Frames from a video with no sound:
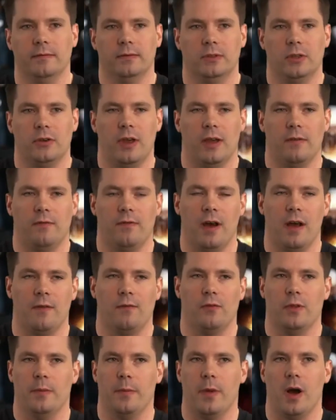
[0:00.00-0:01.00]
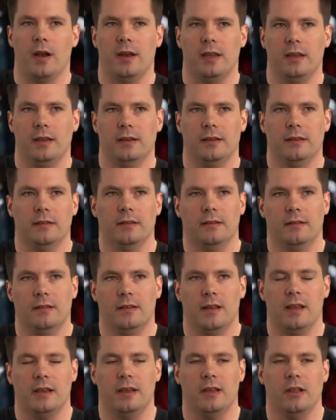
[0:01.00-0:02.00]
So you had 5 for the body in
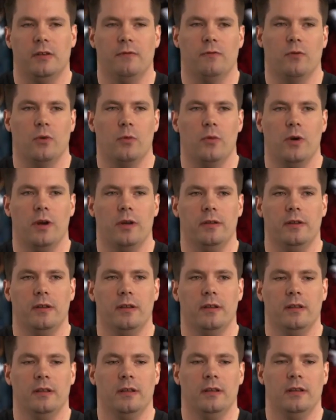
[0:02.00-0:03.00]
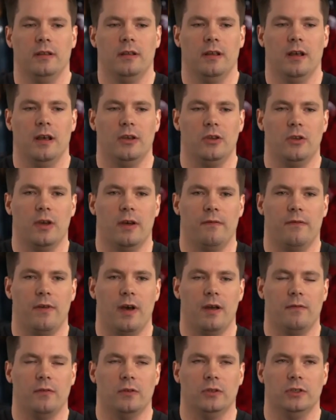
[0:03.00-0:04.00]
Killing Floor 1. You have
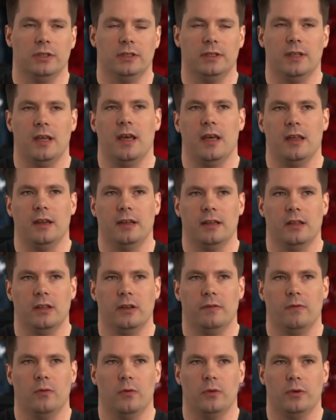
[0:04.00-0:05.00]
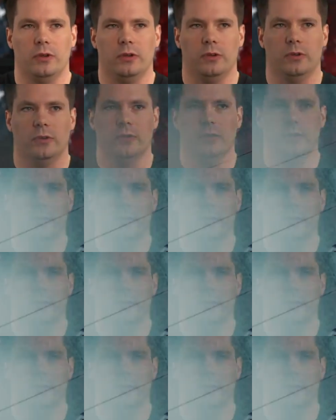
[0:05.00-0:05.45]
5 for just the head in Killing Floor 2.